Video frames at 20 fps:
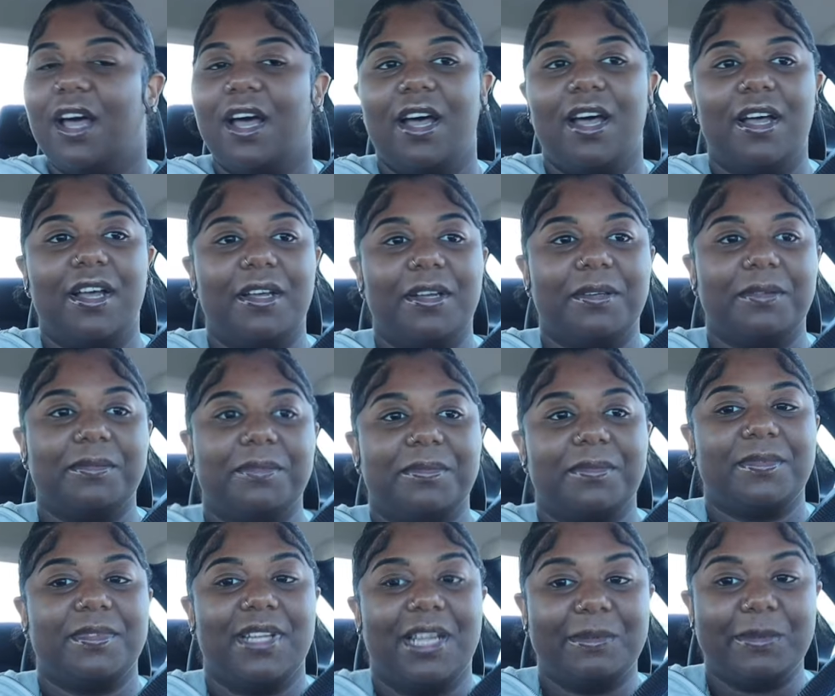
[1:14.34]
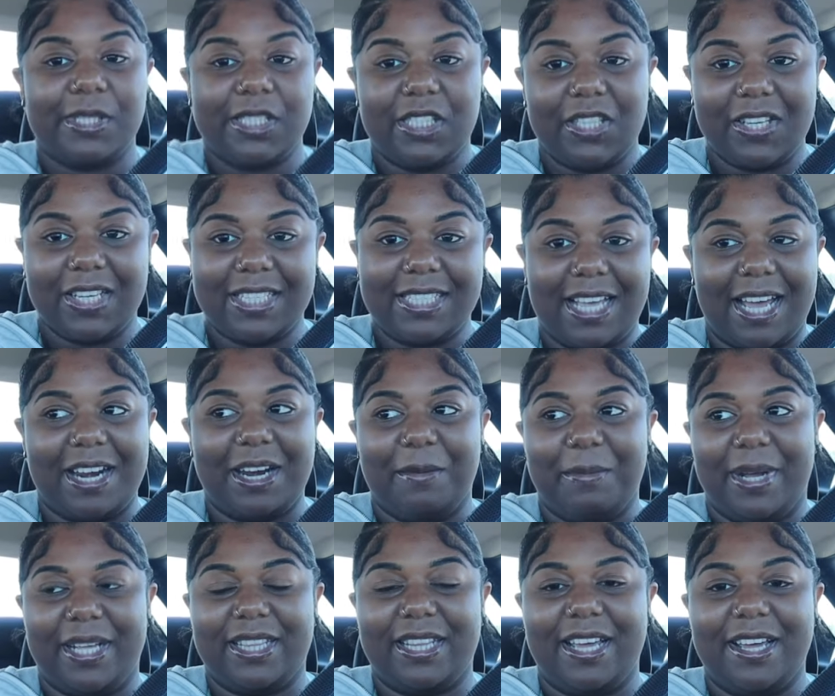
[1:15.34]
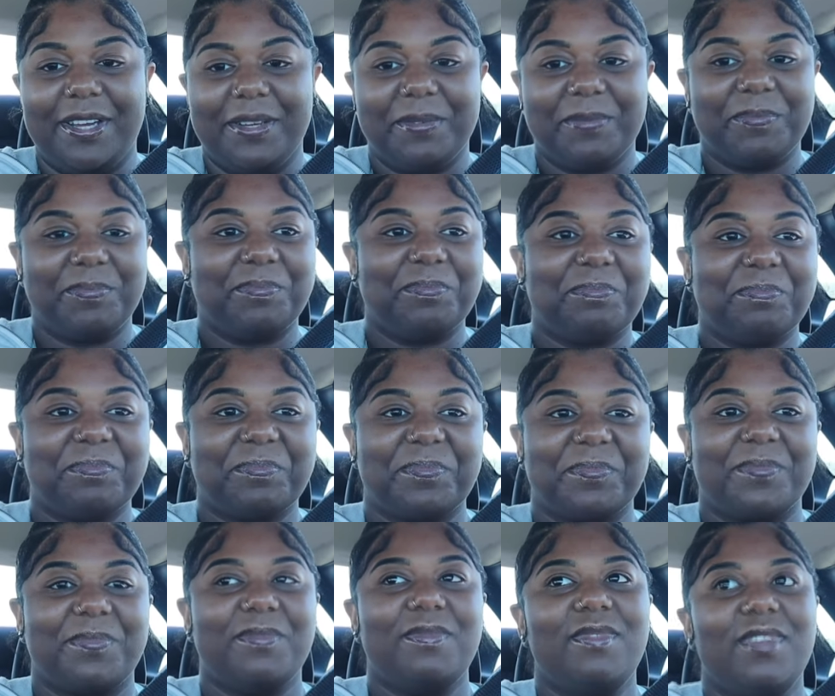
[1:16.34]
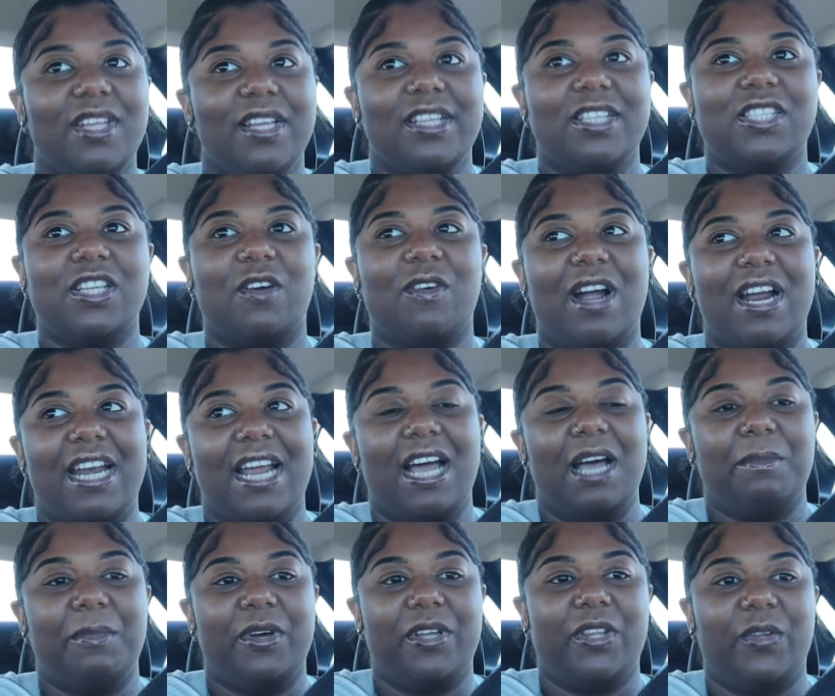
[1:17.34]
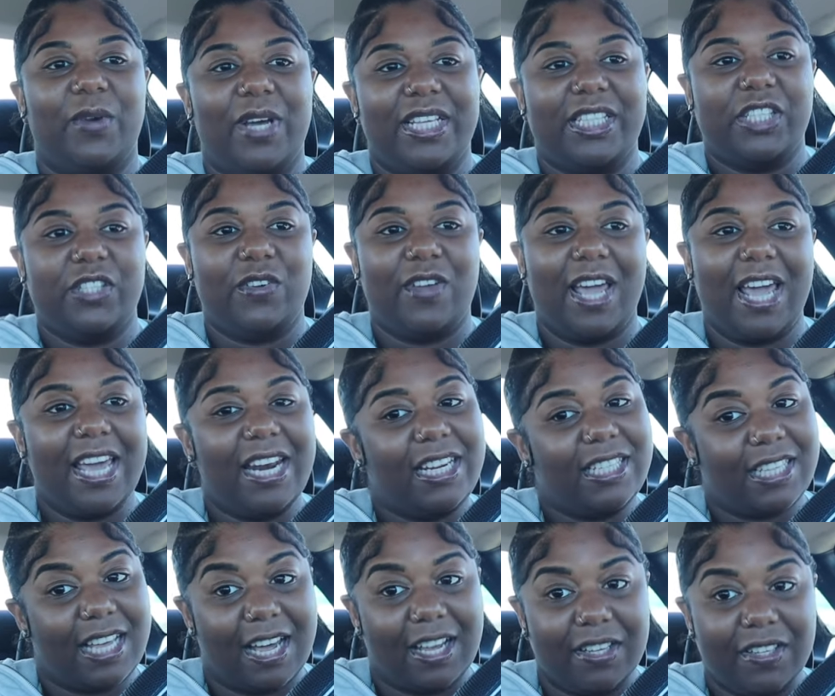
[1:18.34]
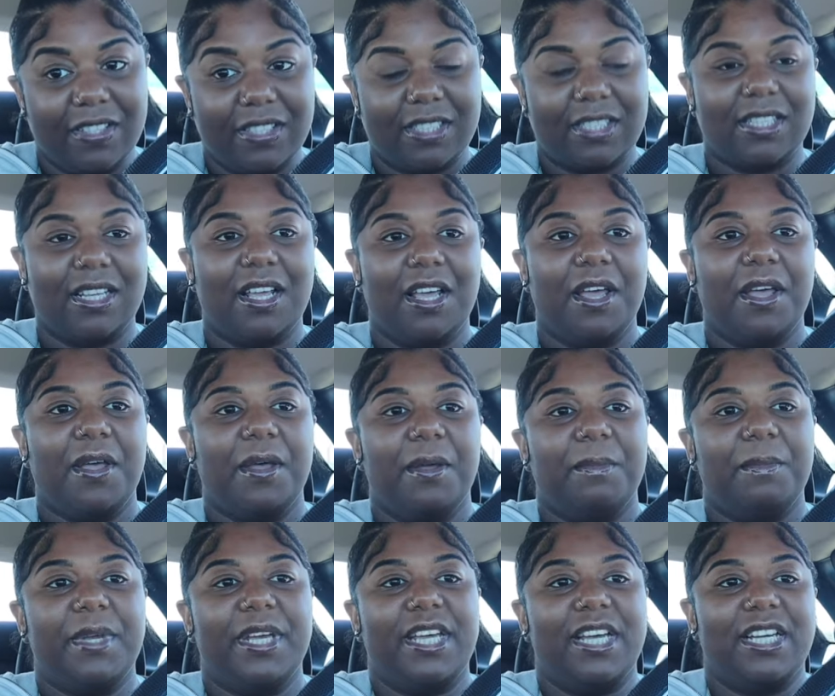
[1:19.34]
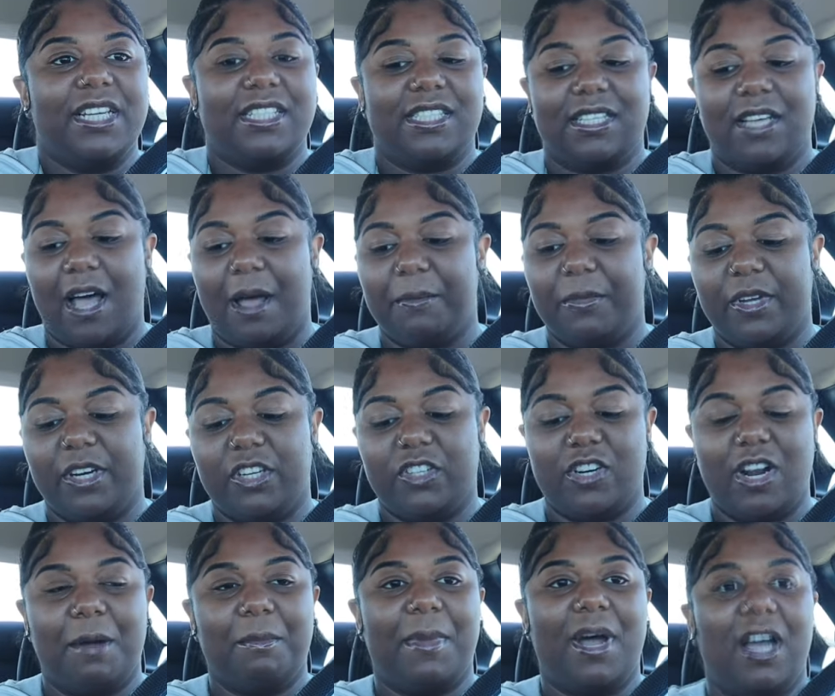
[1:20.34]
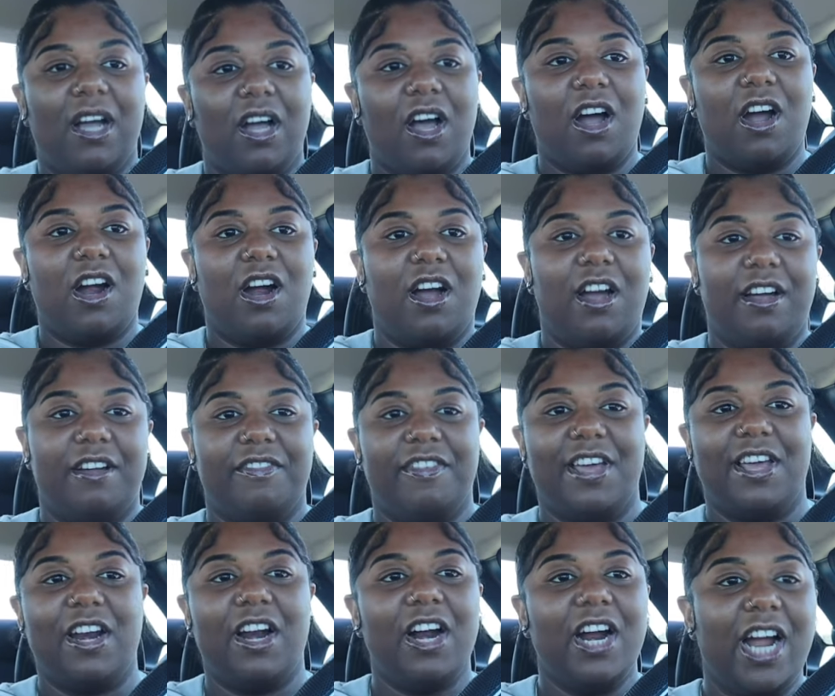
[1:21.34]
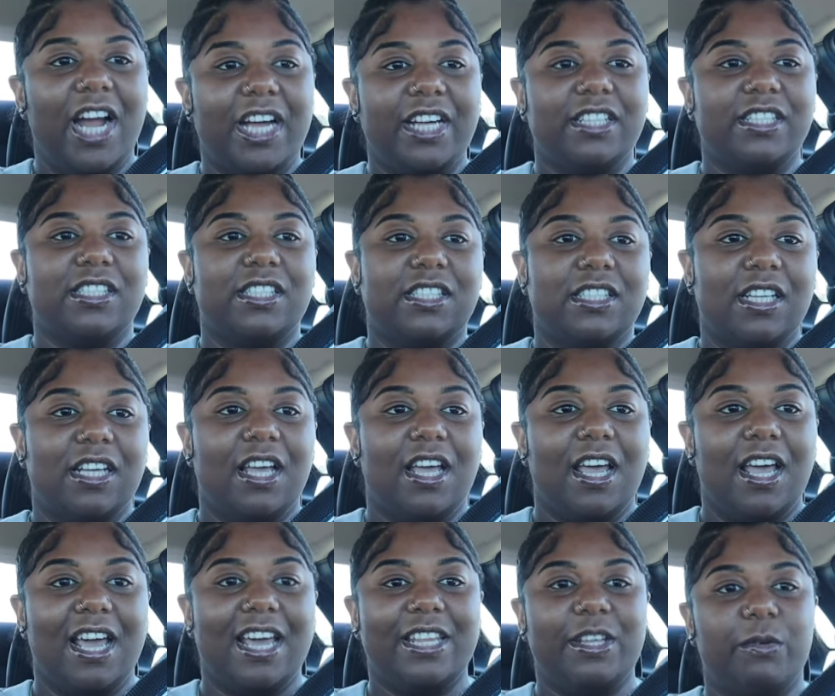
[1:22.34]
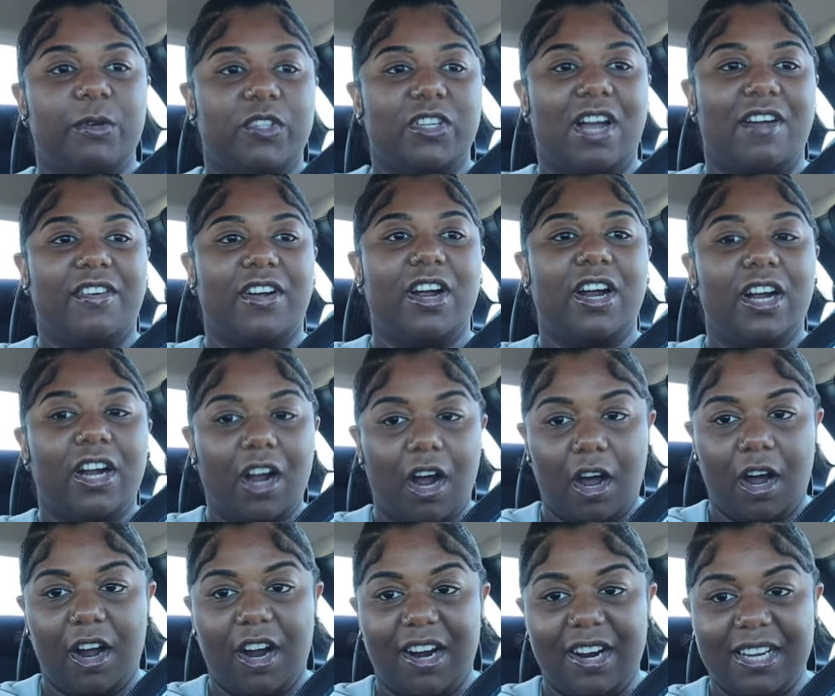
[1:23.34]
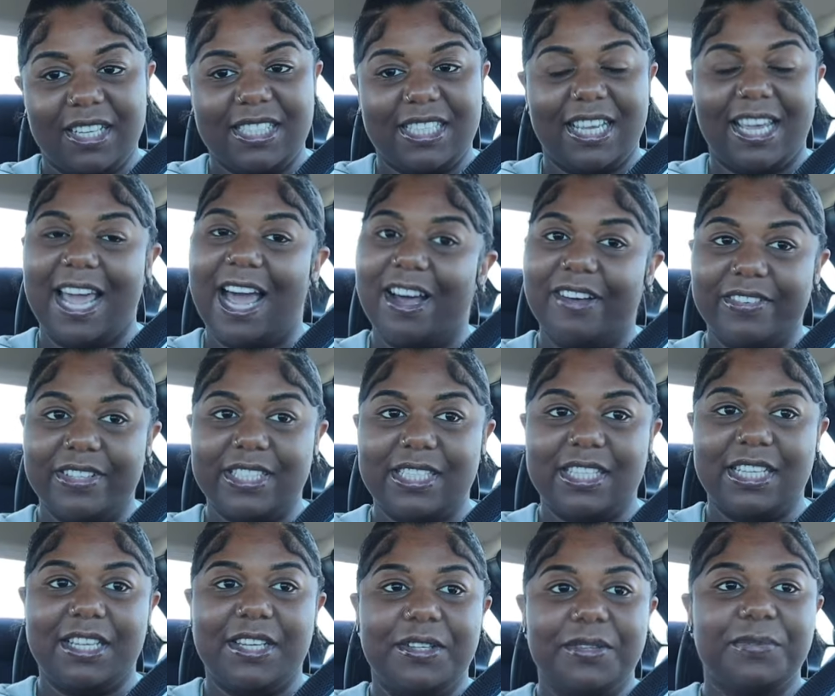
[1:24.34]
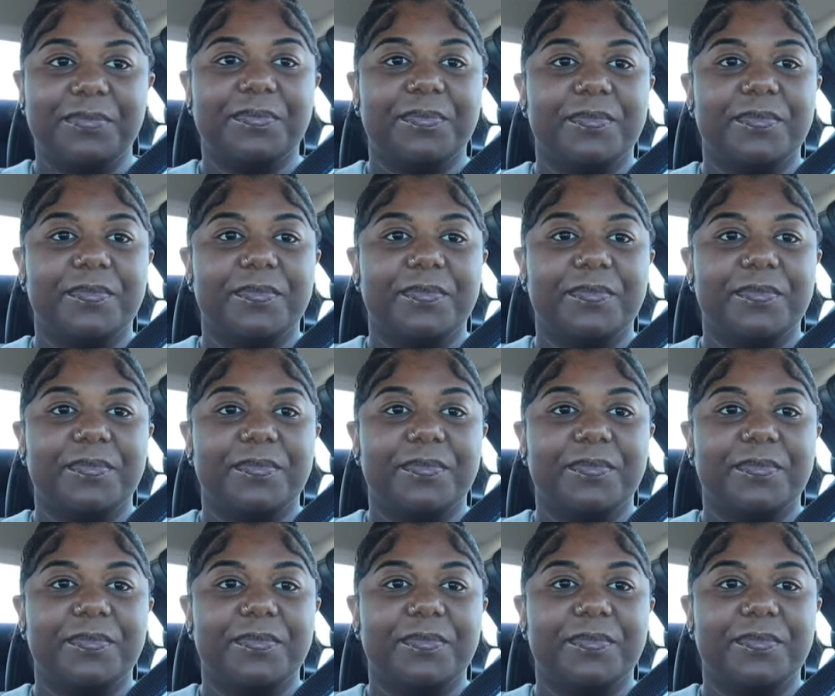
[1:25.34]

Um, I'm just so excited about that. So right now I'm on the way to Hannah's house because I'm gonna drop my car off at her house and then we're driving her car to Galveston.